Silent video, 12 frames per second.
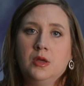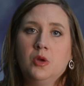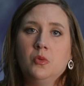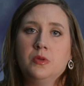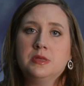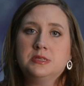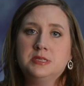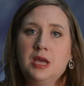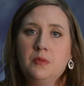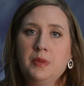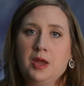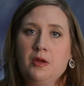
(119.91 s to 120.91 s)
With a
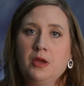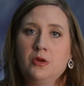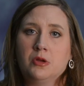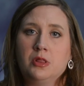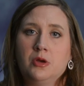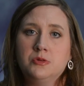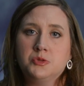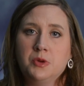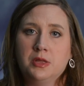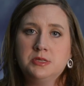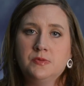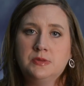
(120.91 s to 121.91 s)
step-parent or close
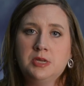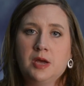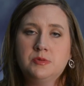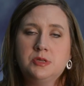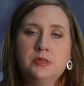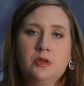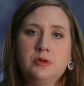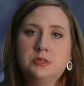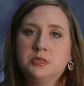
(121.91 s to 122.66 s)
relative adoption, there is